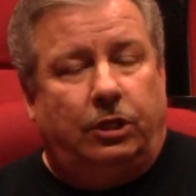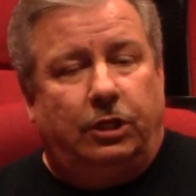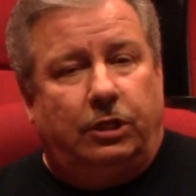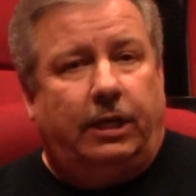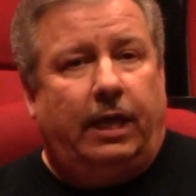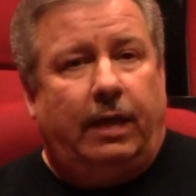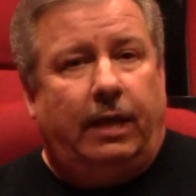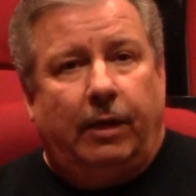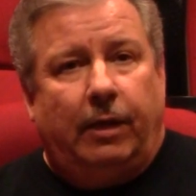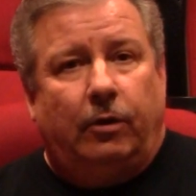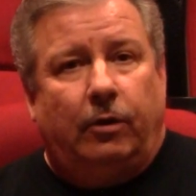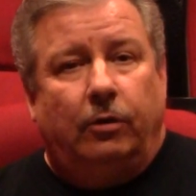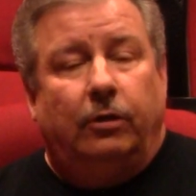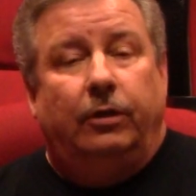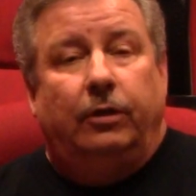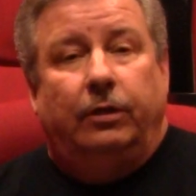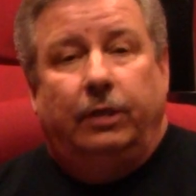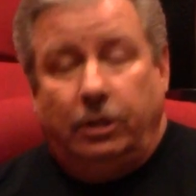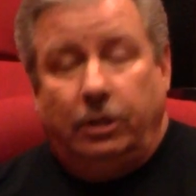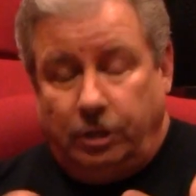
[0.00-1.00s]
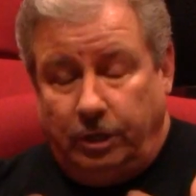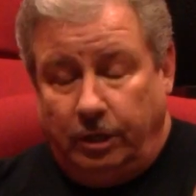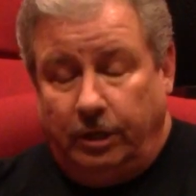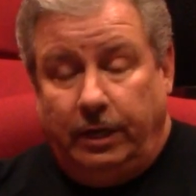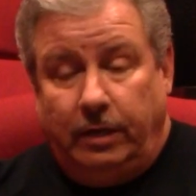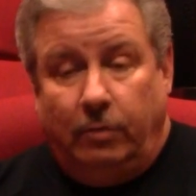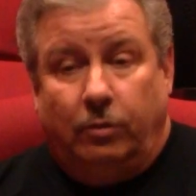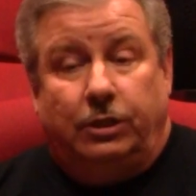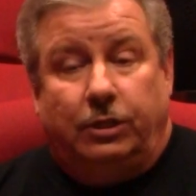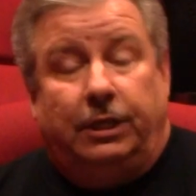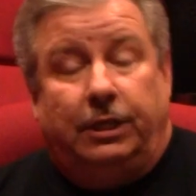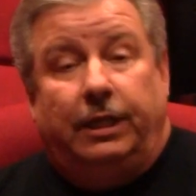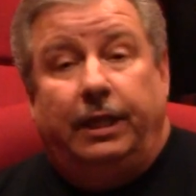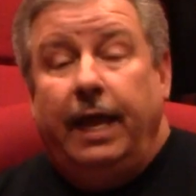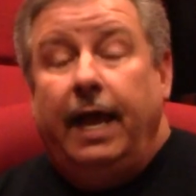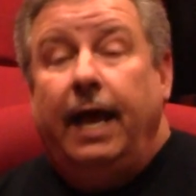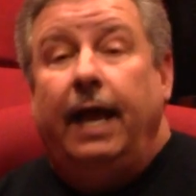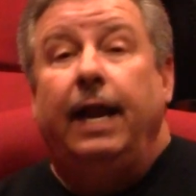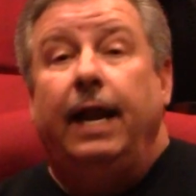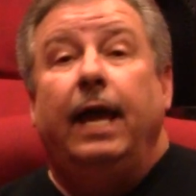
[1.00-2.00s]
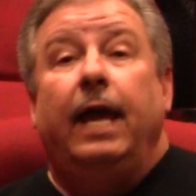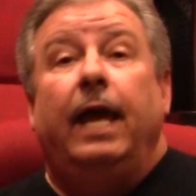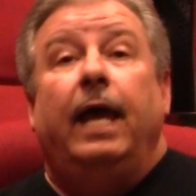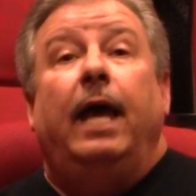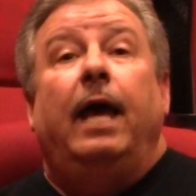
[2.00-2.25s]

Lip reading: just came out earlier this year, he was in that.